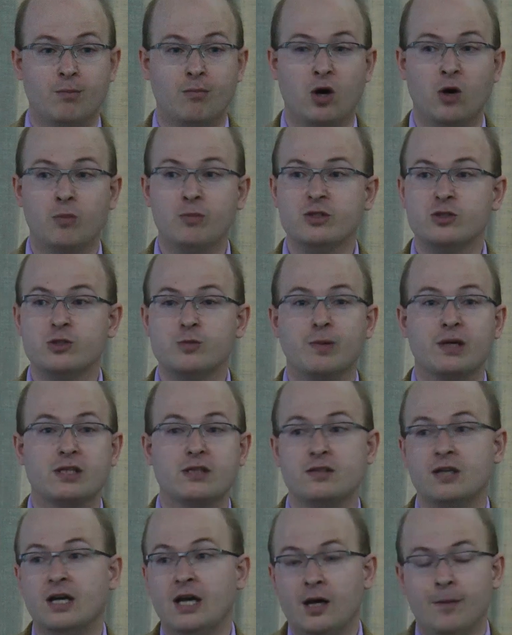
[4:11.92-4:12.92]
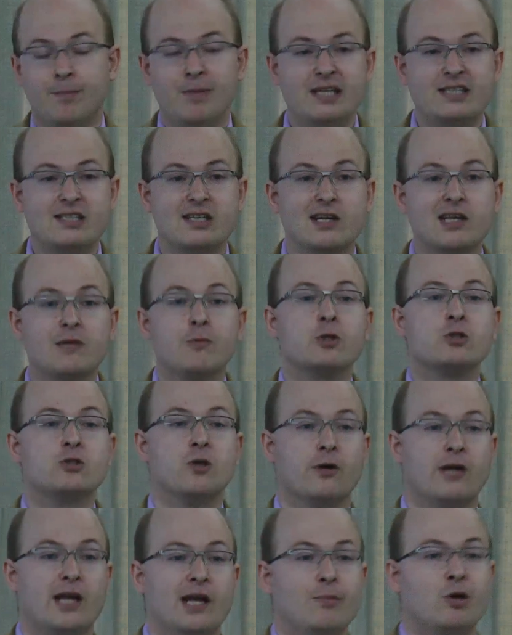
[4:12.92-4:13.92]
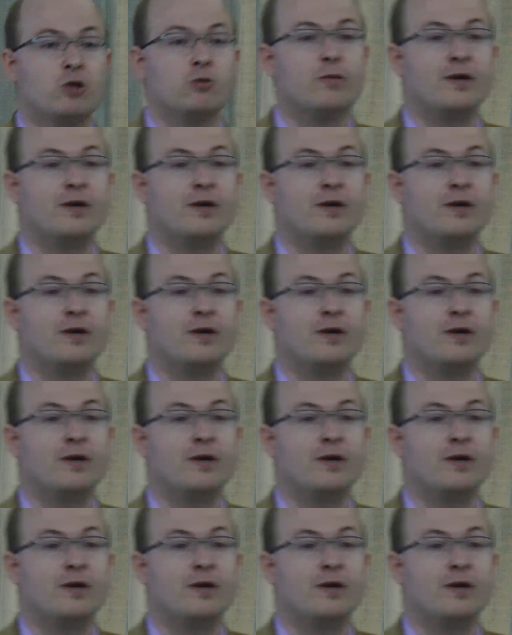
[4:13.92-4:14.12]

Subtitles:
moments, but basically we're talking about